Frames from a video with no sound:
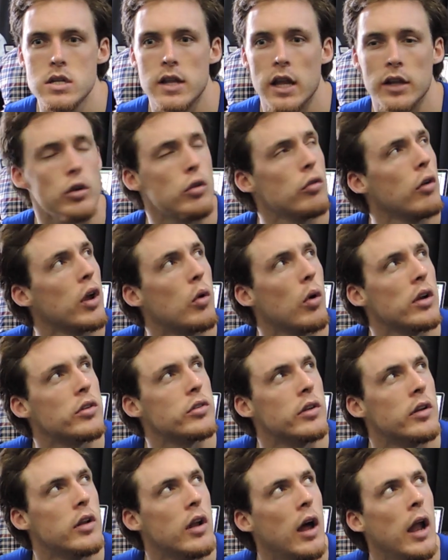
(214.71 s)
That's a great
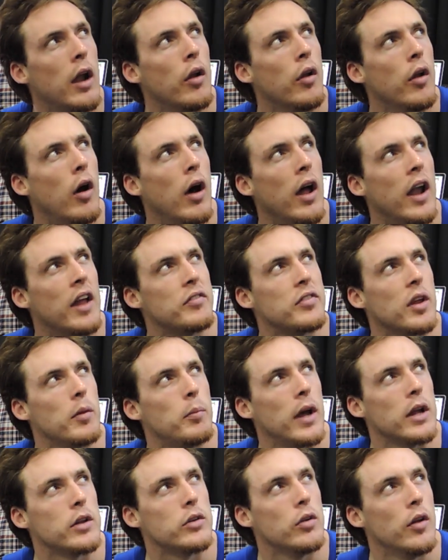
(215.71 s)
question. I don't know. I'd have to
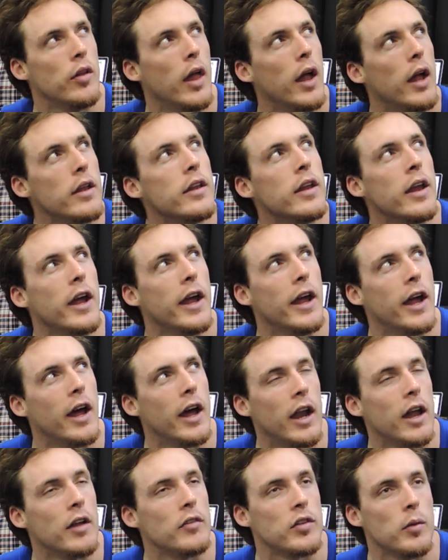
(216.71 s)
get back to you on that.
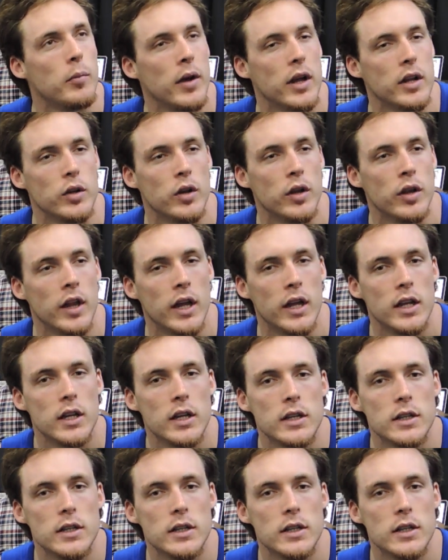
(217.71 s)
Yeah, I'd have to get back to you on that.